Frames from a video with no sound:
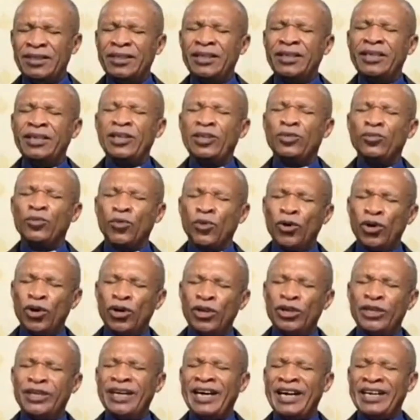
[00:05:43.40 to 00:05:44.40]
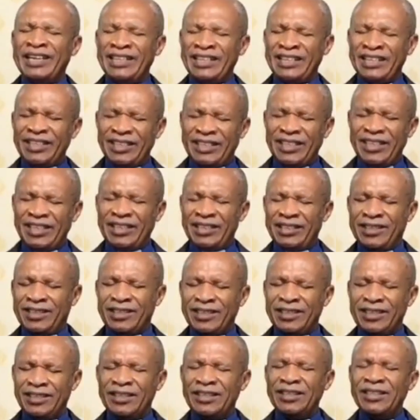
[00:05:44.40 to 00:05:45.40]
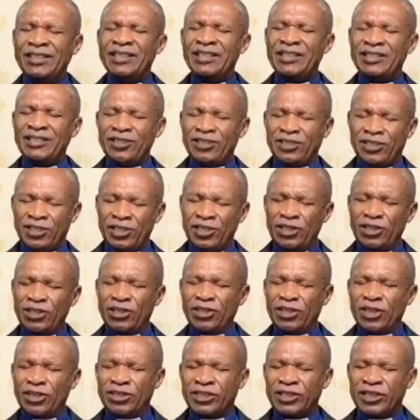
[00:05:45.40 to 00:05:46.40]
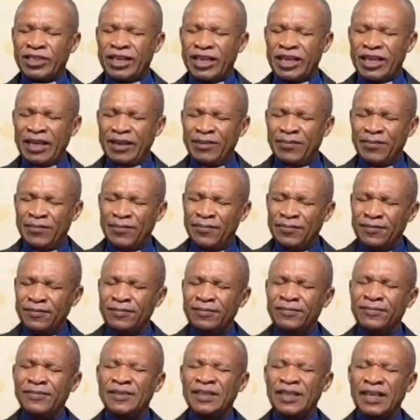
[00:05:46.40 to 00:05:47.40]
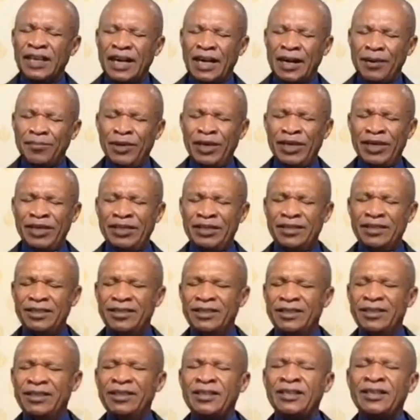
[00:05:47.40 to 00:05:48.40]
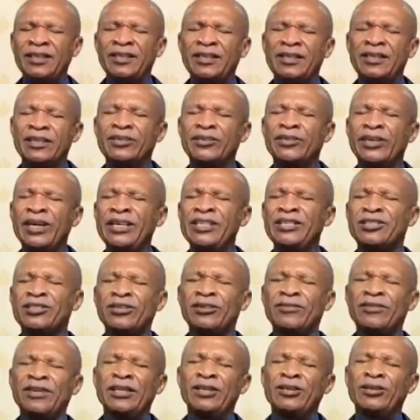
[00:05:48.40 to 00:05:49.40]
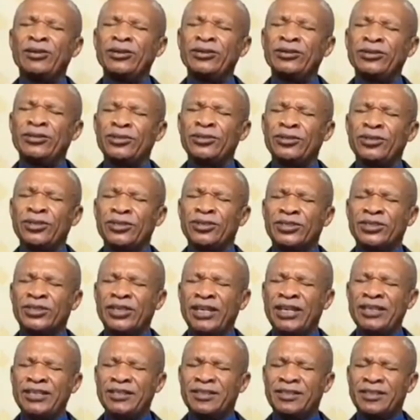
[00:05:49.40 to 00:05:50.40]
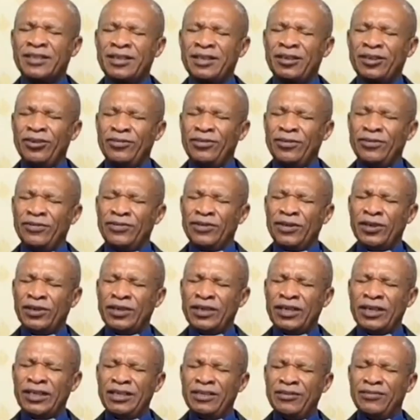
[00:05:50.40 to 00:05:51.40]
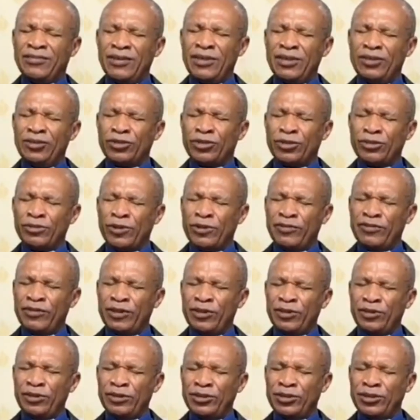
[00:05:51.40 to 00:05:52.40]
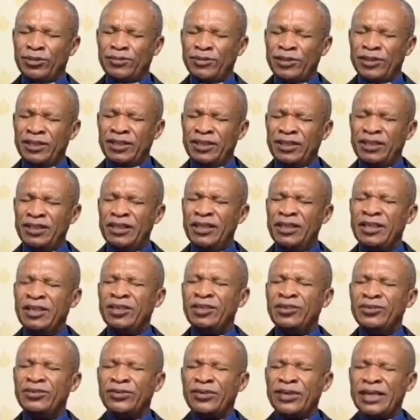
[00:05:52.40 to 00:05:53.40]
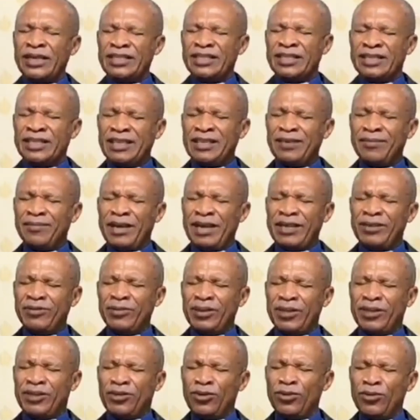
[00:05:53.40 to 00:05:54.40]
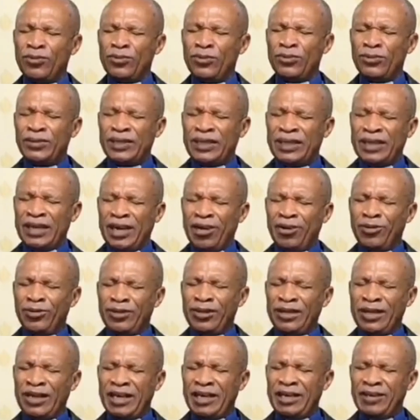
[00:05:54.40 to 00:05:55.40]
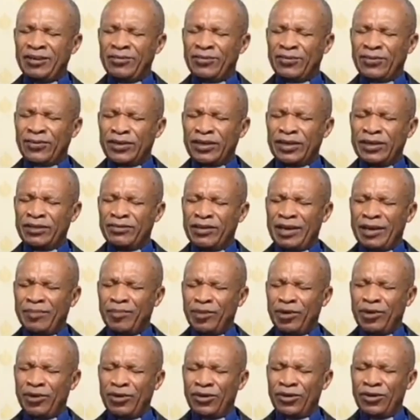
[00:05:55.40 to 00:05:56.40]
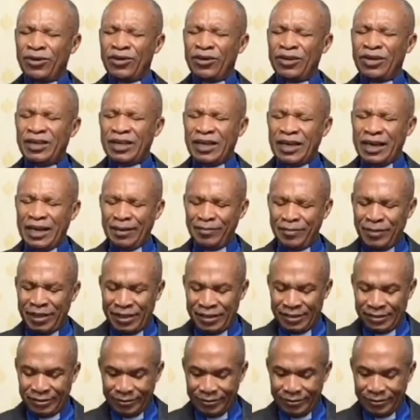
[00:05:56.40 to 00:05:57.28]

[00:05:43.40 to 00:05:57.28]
in word and in deed. In Jesus' name, amen. The grace of our Lord Jesus Christ, the love of God, and the fellowship of the Holy Spirit rest and abide with you now and forevermore. Amen.